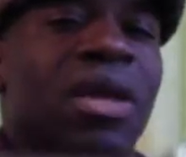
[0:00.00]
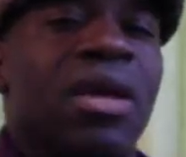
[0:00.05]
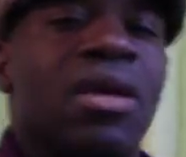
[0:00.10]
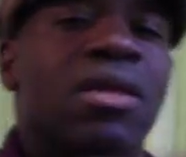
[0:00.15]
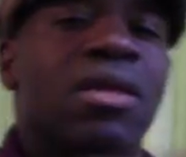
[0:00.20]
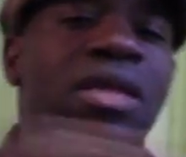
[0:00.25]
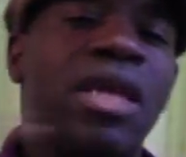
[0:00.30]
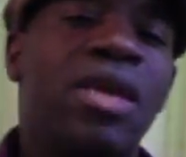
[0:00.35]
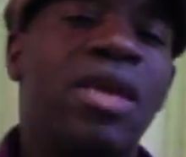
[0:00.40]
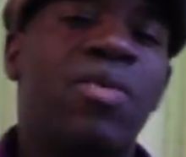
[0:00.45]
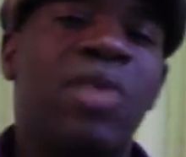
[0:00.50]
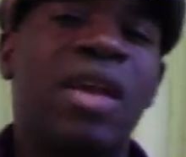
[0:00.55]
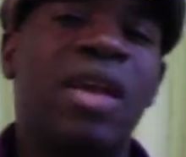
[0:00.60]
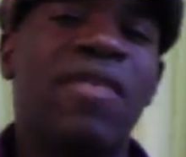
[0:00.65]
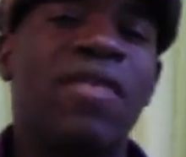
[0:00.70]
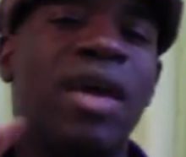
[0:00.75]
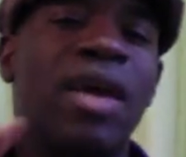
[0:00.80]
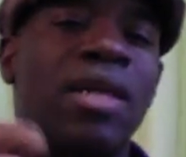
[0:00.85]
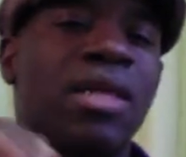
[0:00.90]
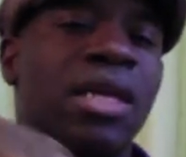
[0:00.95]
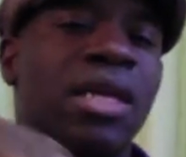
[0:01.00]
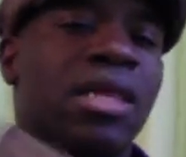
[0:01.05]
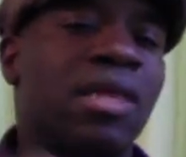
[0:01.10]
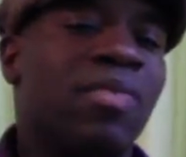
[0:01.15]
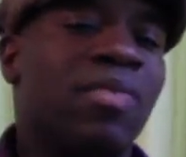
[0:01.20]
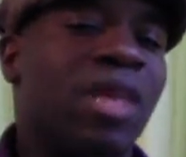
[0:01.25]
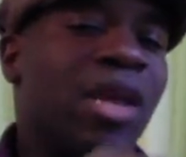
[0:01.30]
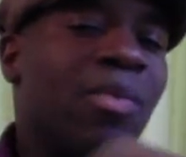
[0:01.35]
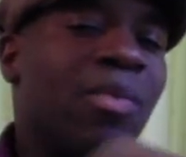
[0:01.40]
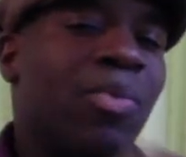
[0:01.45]
See, whenever I say
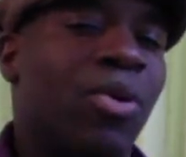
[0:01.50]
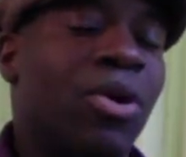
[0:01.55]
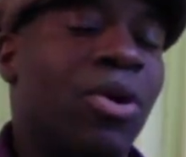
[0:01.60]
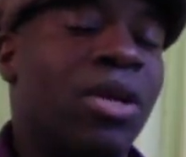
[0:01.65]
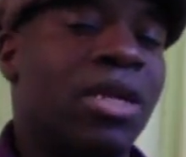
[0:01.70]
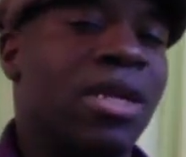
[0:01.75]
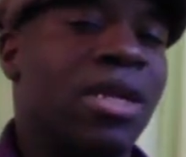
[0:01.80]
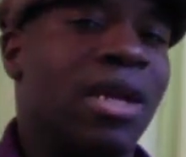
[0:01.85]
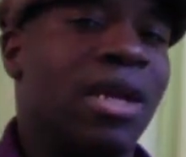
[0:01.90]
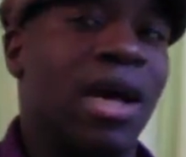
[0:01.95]
something important,